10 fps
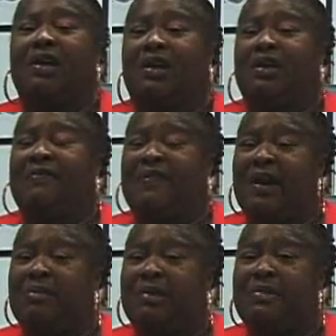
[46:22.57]
your
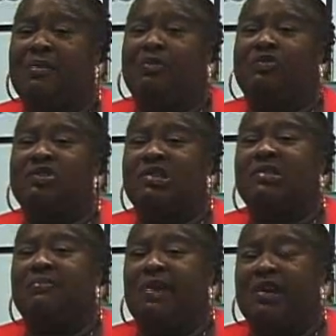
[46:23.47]
family members need to
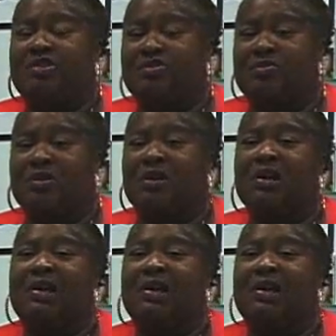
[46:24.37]
make sure